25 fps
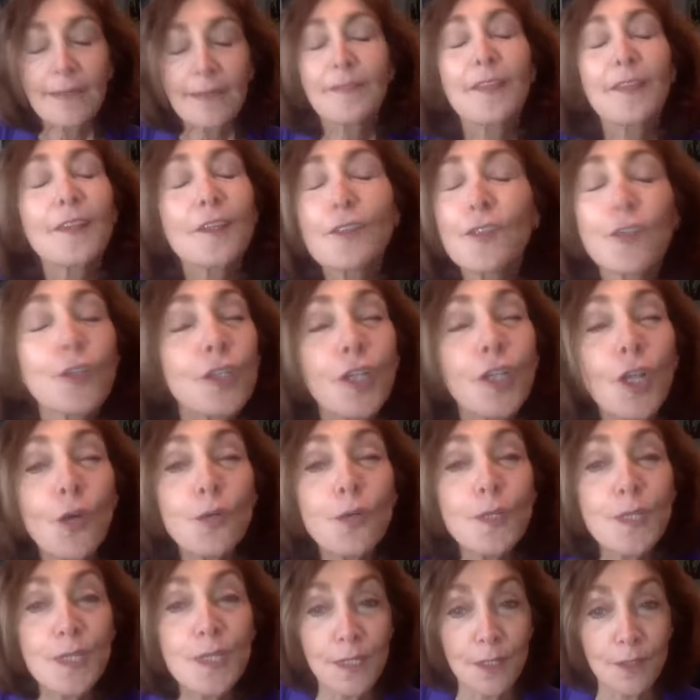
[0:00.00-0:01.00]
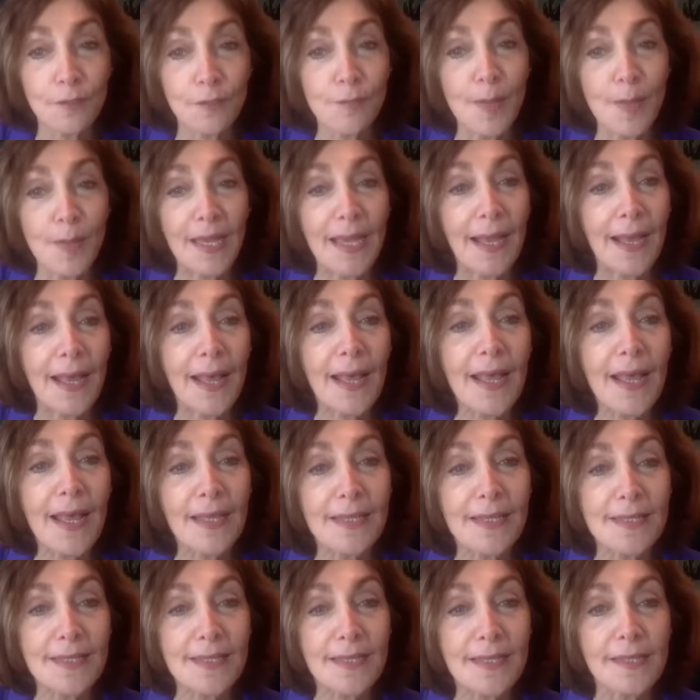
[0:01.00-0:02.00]
The closing of my
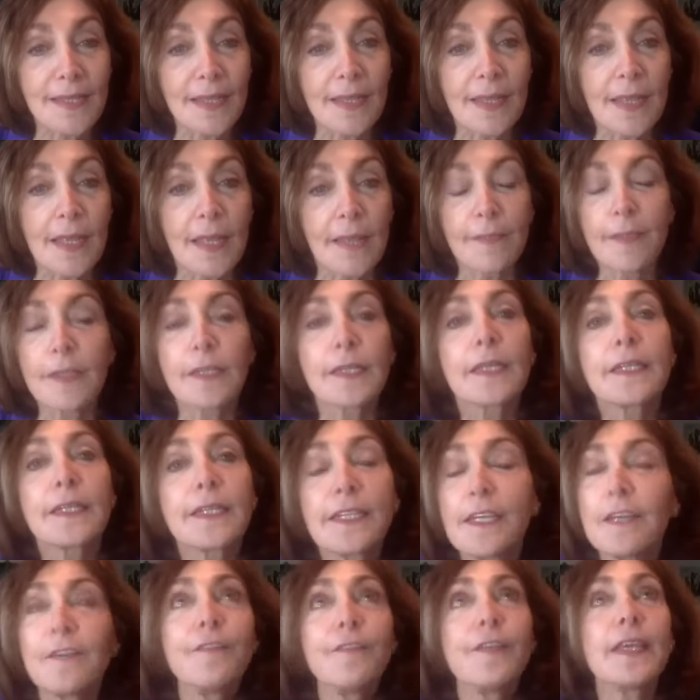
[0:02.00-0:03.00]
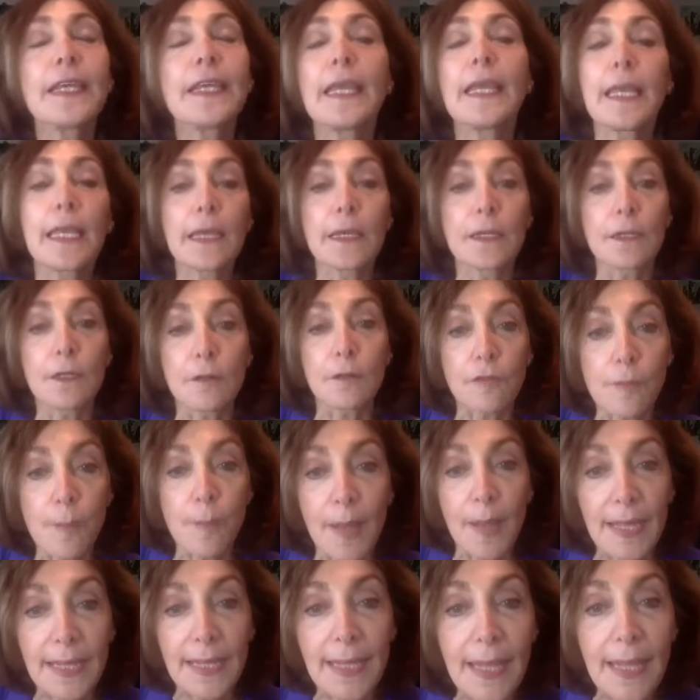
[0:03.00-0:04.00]
eyes and the giving in of
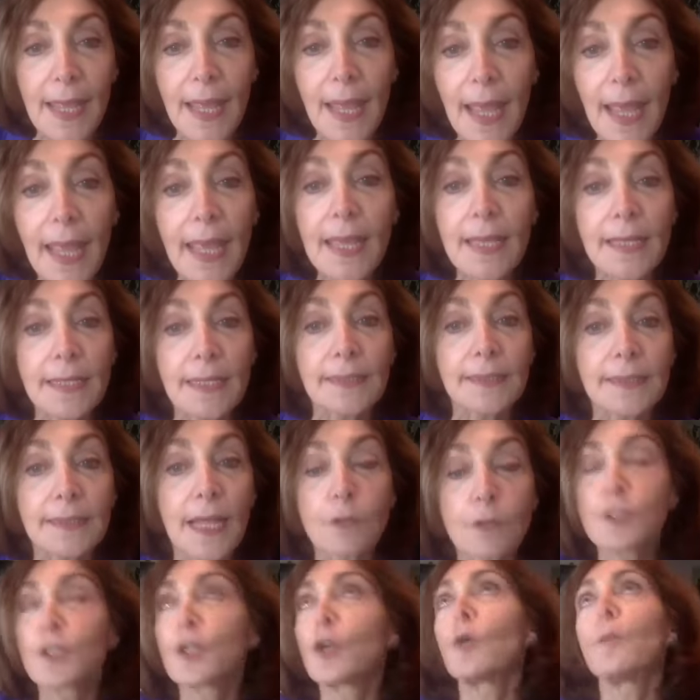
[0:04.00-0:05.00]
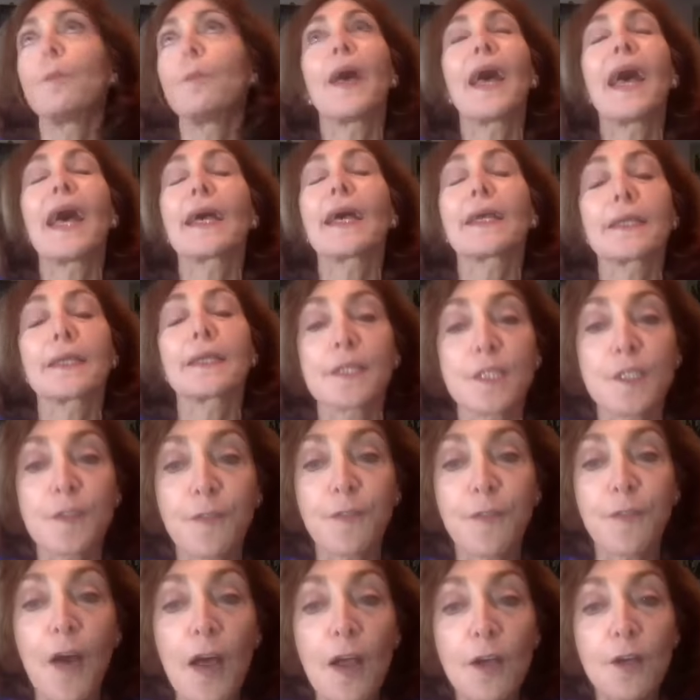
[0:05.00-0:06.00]
my head, allowed to go back as
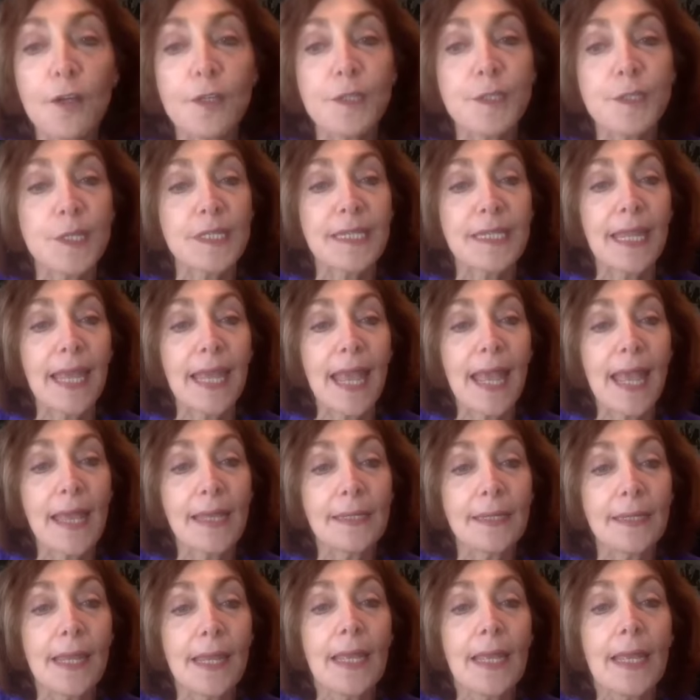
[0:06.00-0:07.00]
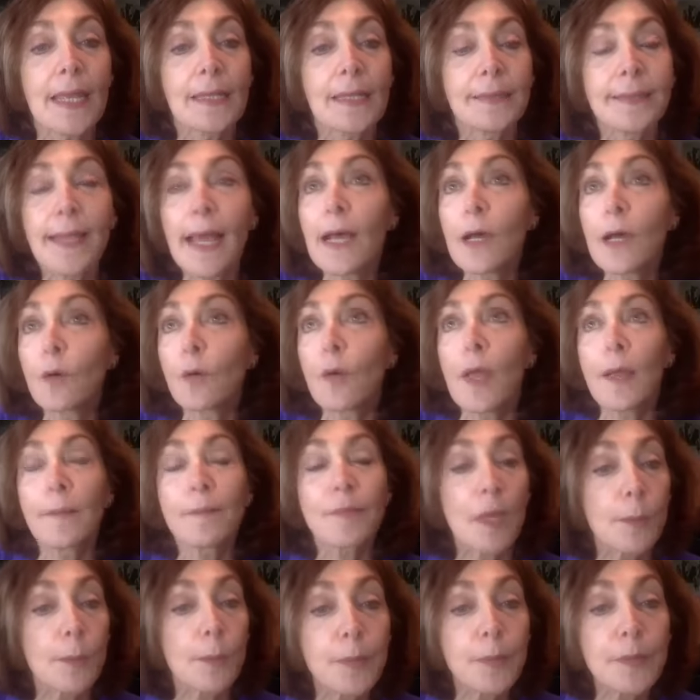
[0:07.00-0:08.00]
far as it can, now
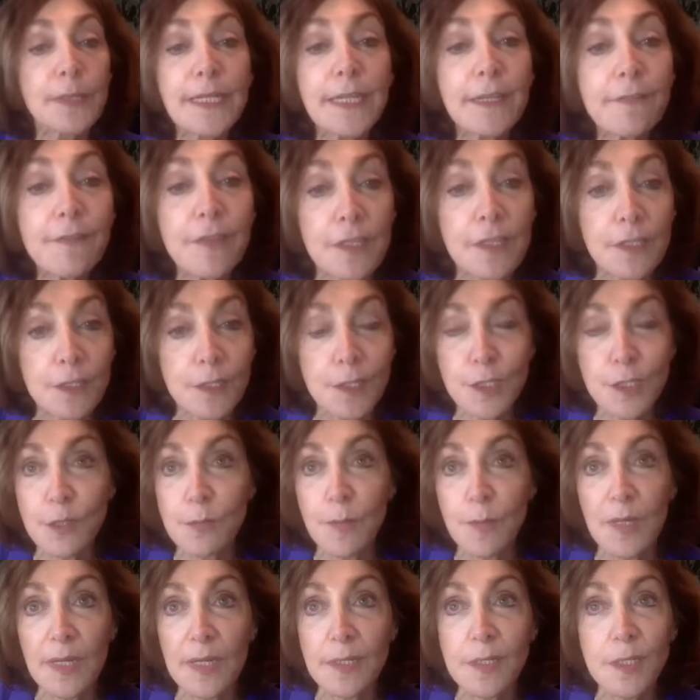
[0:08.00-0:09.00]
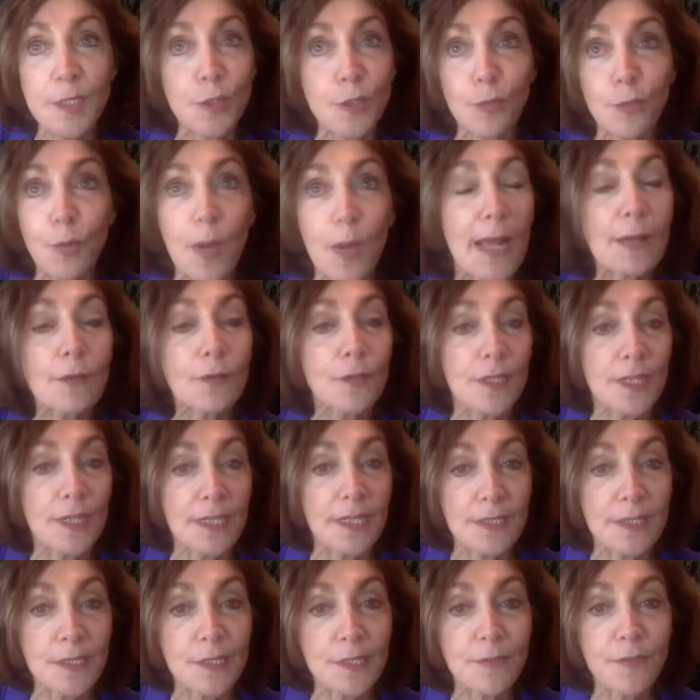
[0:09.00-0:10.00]
oblivious to my
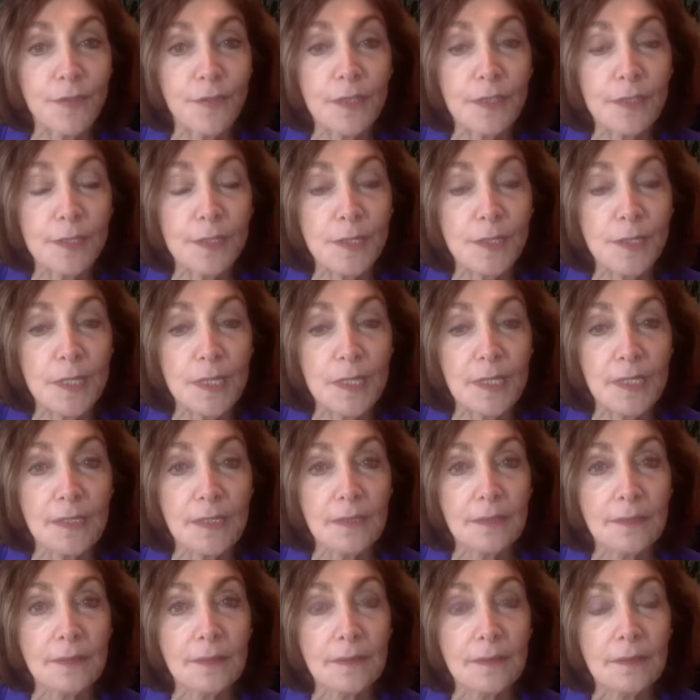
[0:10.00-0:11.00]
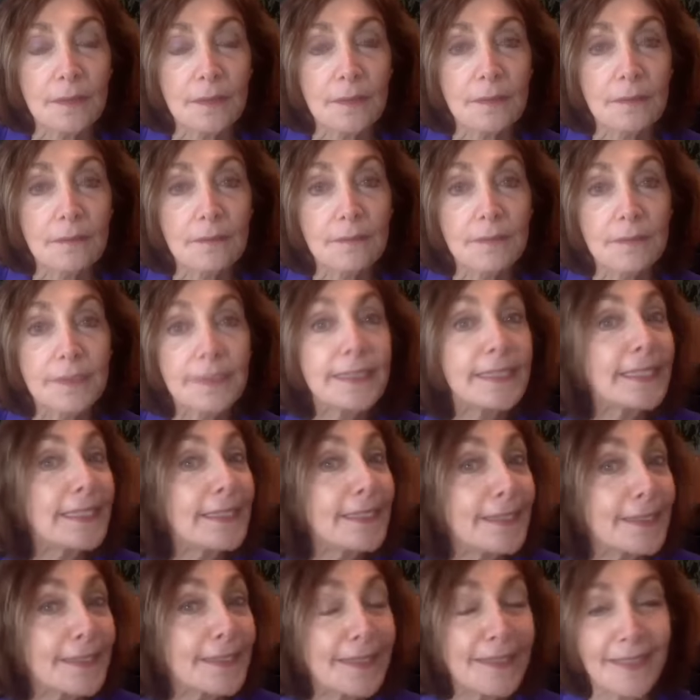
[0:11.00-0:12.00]
surroundings, feels
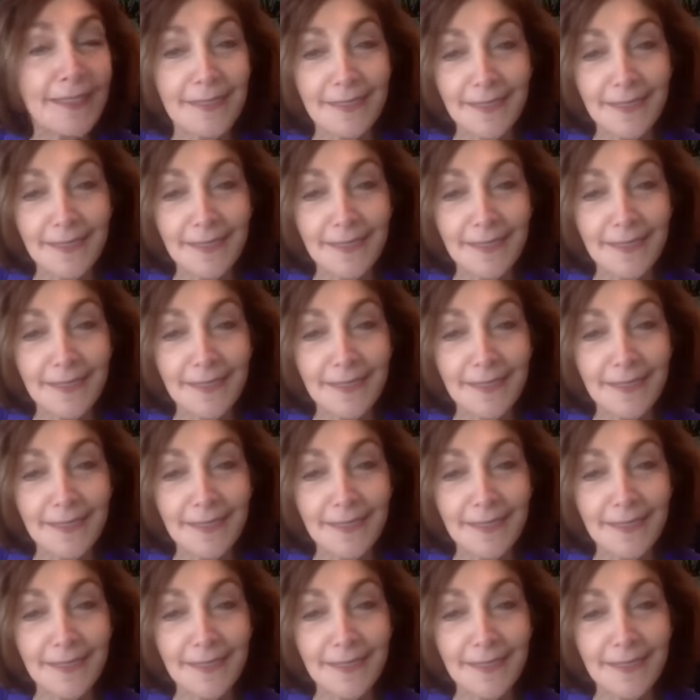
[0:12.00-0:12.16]
needed.